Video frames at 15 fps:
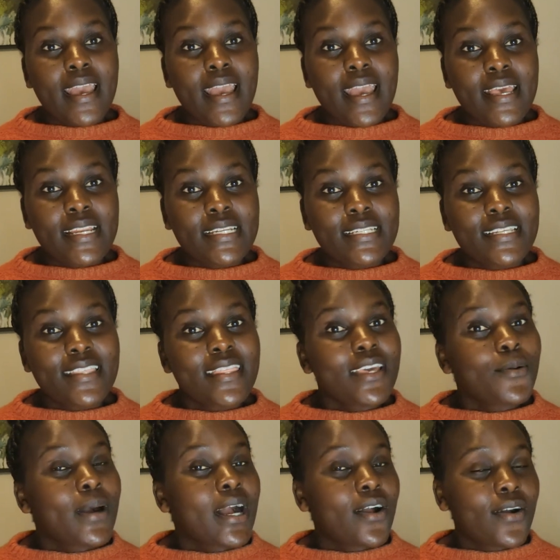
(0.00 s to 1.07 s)
and
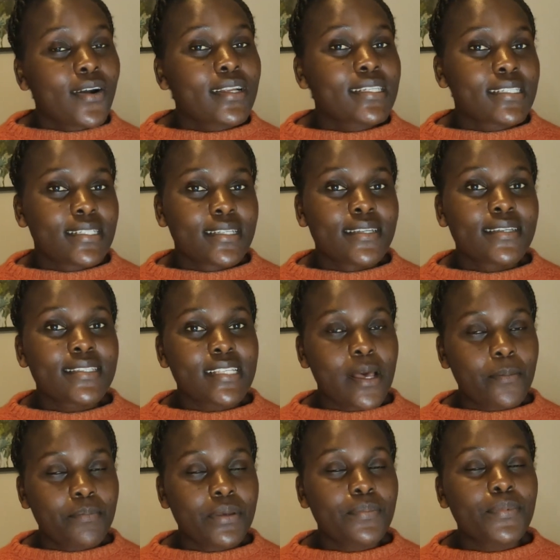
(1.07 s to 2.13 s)
they were caught.
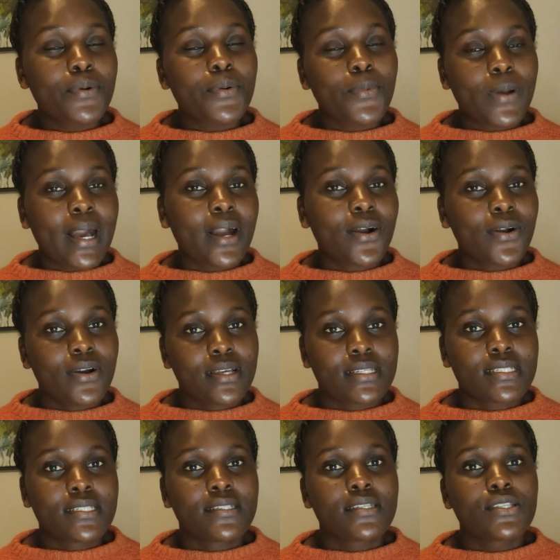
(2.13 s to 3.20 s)
Some people were
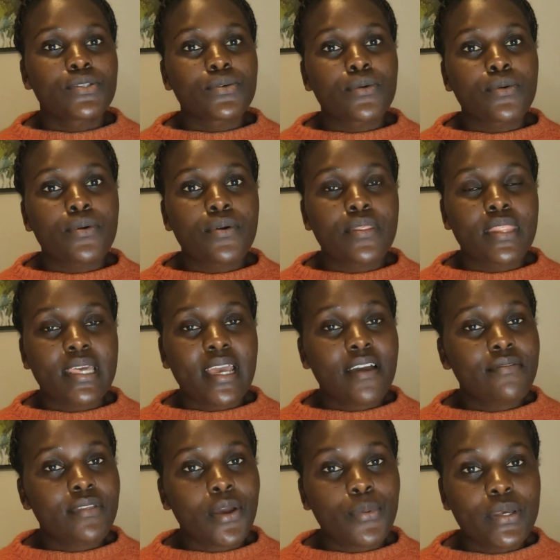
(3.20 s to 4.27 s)
caught. So they
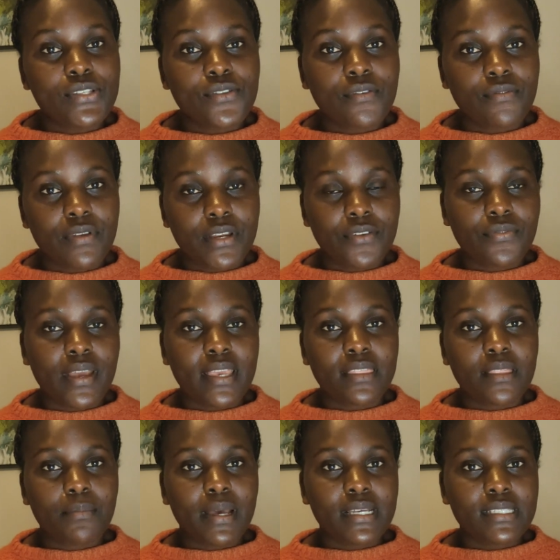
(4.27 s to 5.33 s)
have their ways of verifying
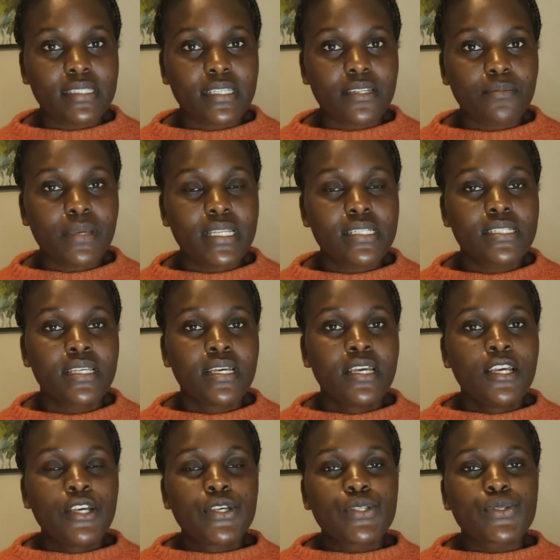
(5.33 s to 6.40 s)
the bank statement.
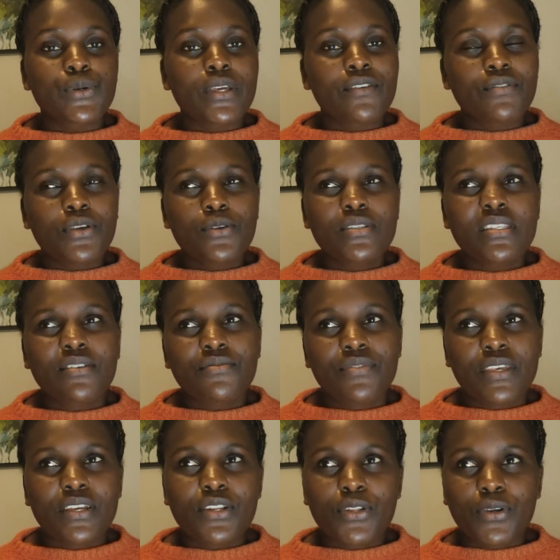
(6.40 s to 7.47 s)
So if you're using
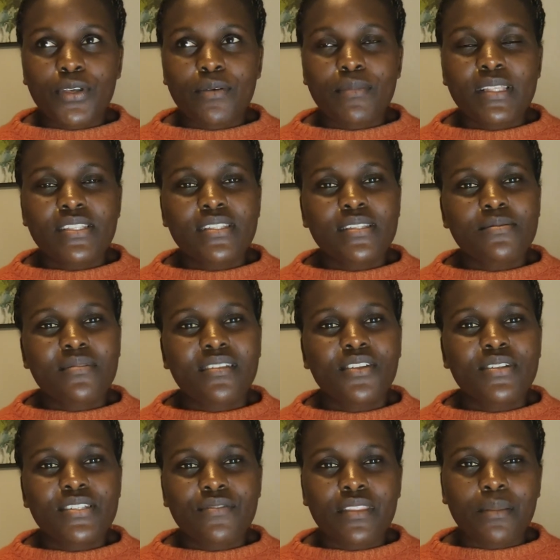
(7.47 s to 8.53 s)
fake documents,
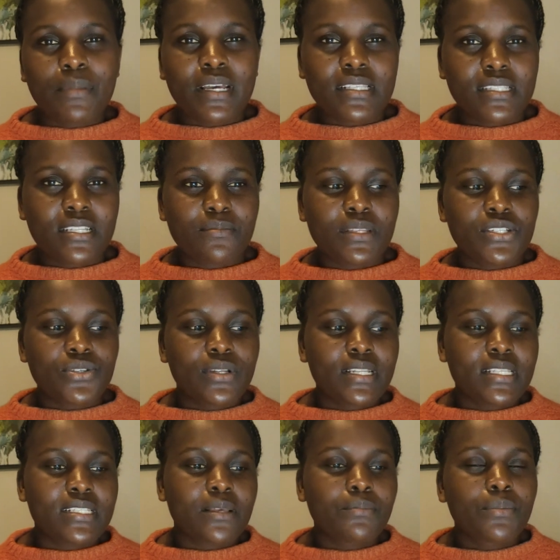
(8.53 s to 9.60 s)
not even the bank statement
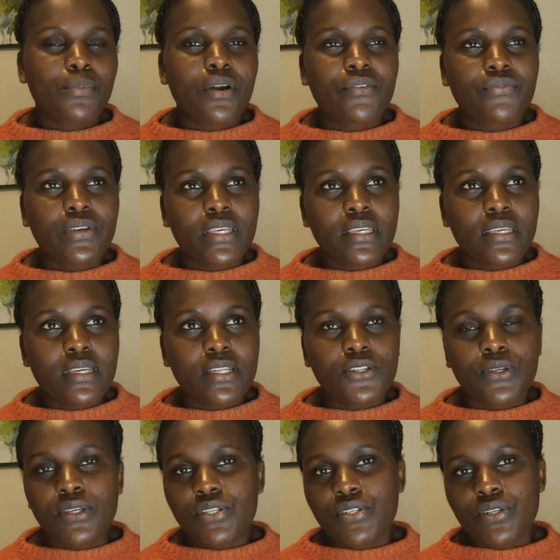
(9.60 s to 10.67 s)
only, some people are faking
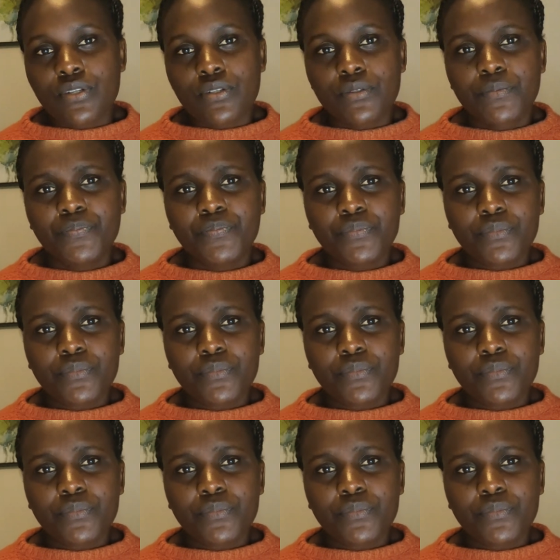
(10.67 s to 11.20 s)
education